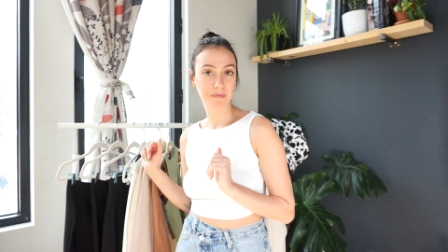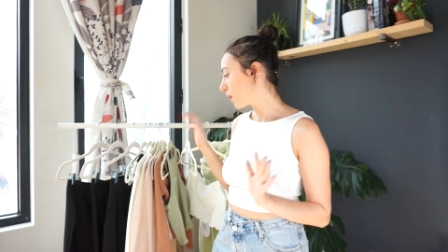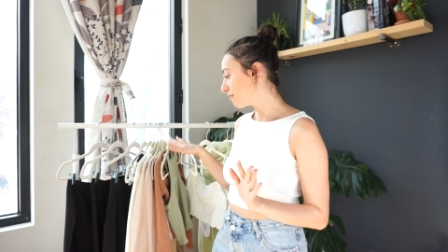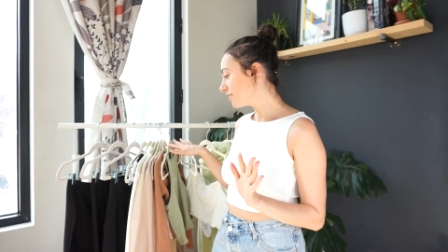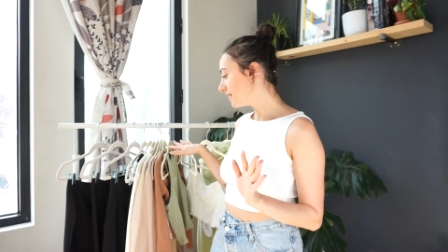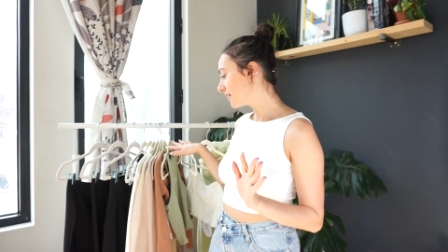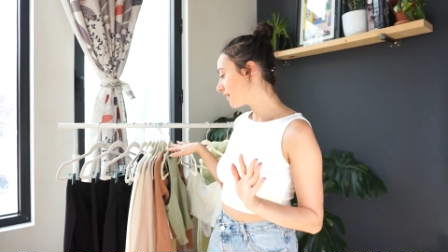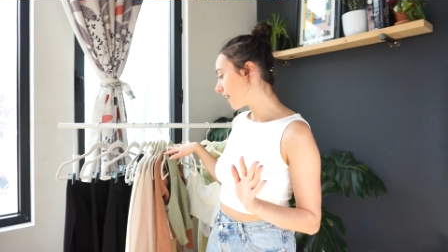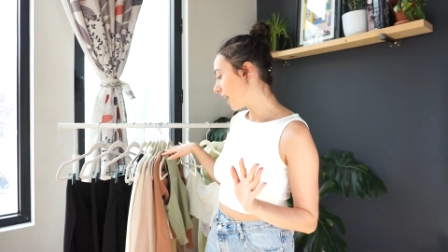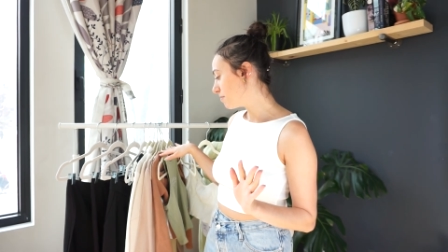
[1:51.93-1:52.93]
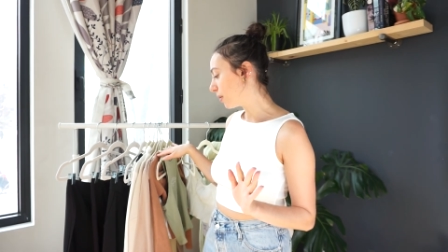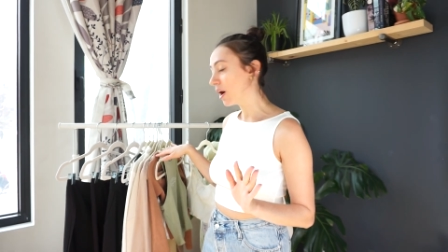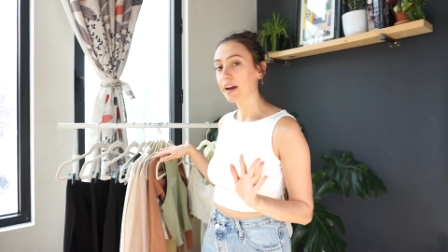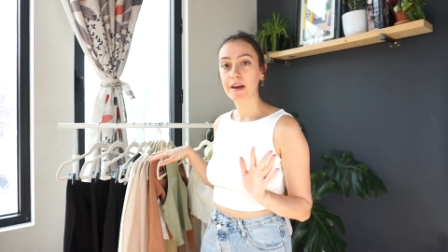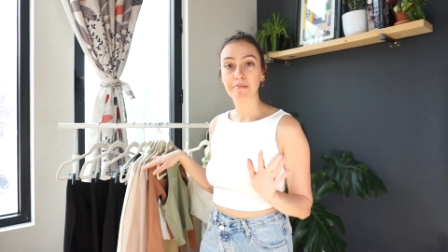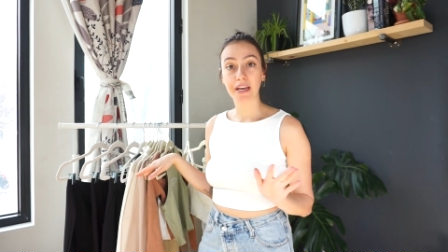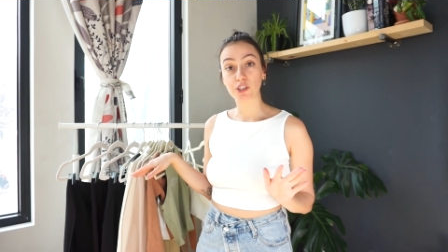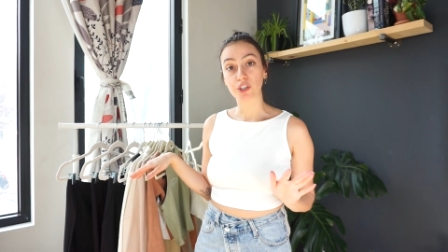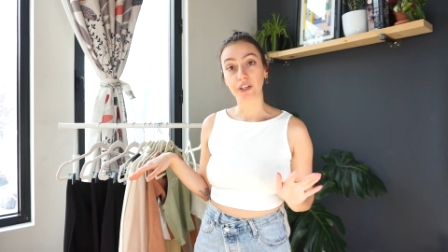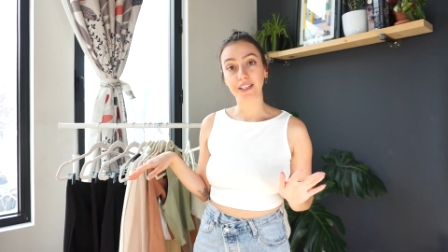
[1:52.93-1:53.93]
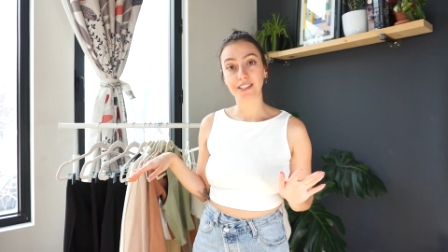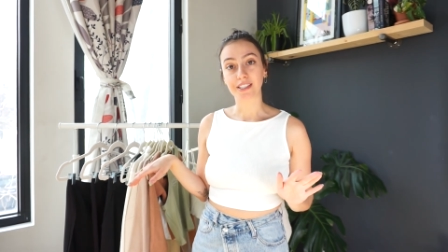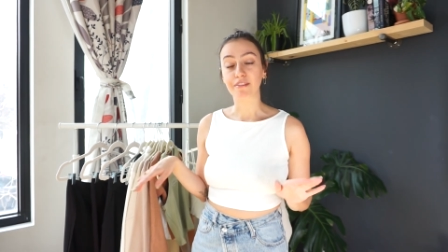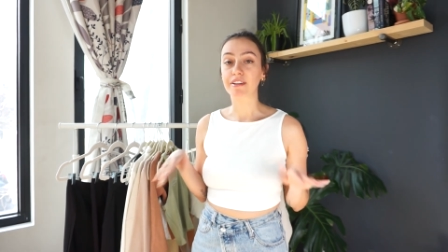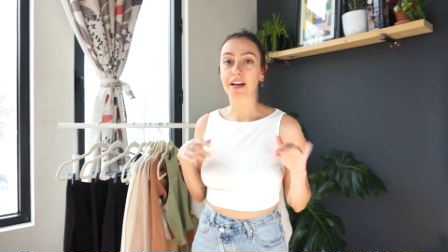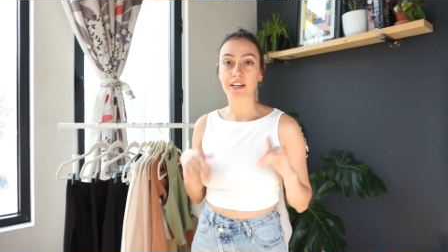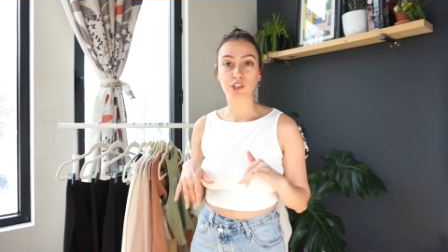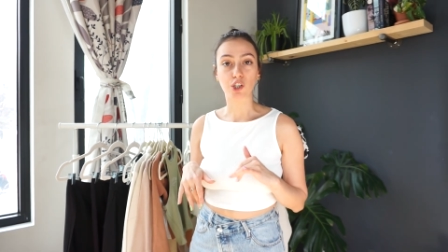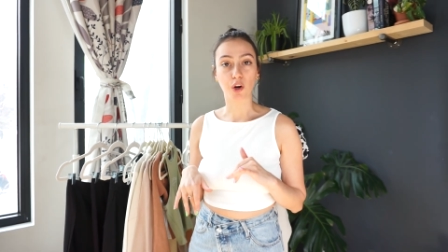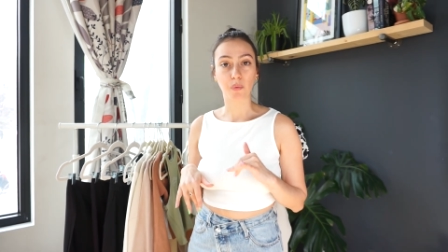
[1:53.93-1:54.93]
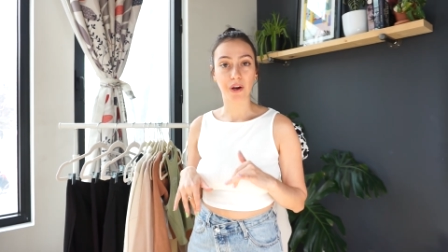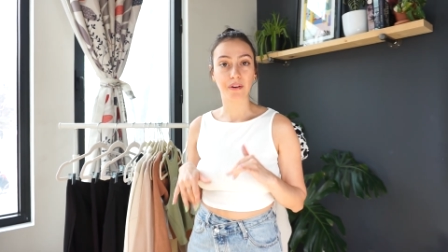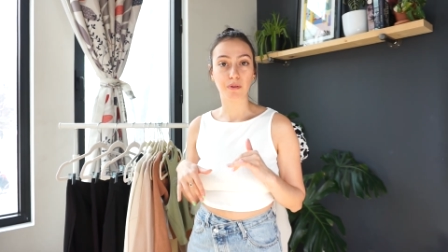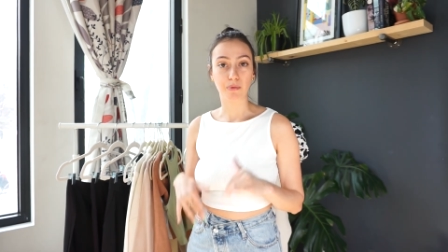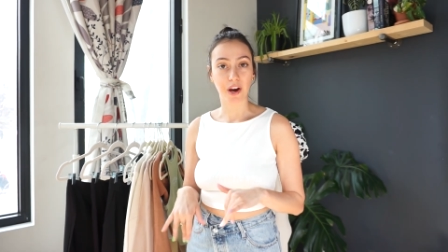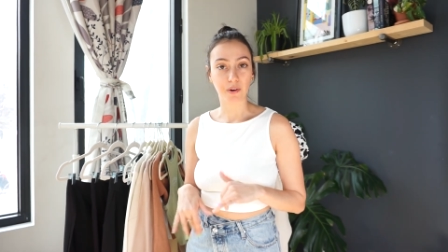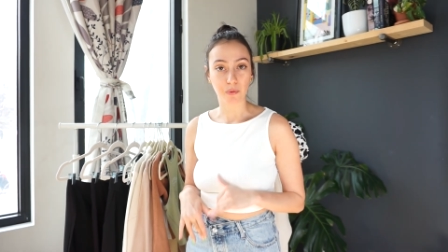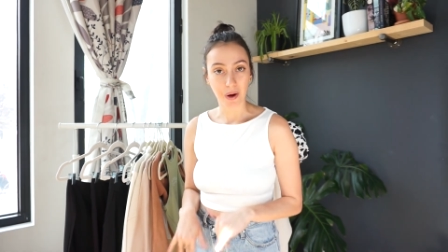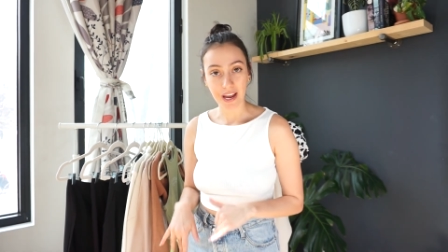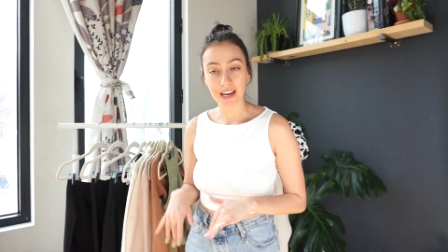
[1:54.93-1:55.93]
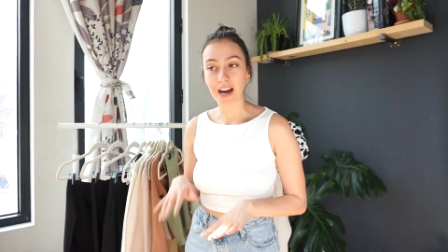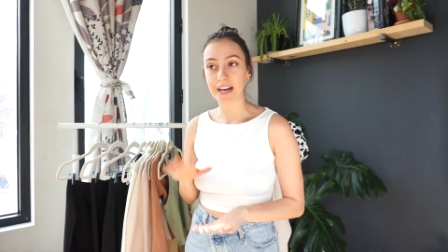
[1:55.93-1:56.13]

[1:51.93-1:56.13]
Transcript: So everything that I bought, I made sure it's stuff that I can start wearing right away.